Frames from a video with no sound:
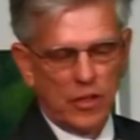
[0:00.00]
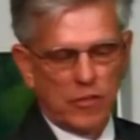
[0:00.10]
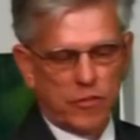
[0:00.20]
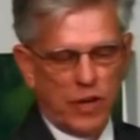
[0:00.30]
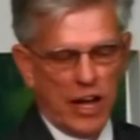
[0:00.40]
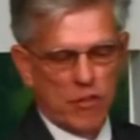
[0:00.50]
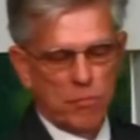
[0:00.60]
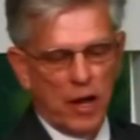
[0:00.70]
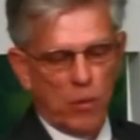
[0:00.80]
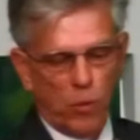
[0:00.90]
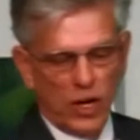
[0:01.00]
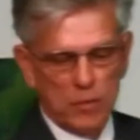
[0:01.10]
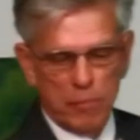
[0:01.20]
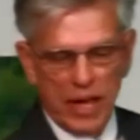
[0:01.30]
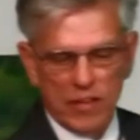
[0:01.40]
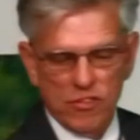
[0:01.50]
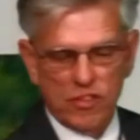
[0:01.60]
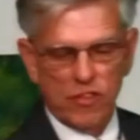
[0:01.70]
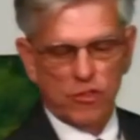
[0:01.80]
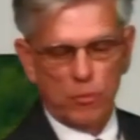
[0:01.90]
For as by one man's
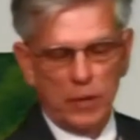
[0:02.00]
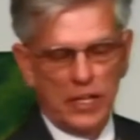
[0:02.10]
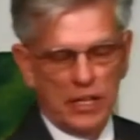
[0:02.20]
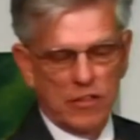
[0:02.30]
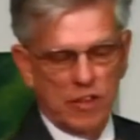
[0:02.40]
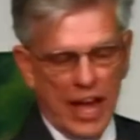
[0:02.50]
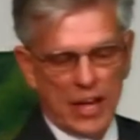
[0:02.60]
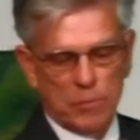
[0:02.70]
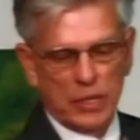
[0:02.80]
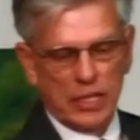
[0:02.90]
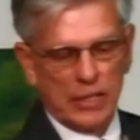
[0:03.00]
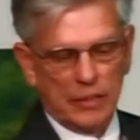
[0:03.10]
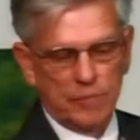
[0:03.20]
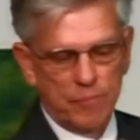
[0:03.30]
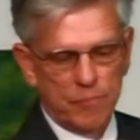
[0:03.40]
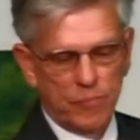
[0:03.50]
disobedience, Adam again,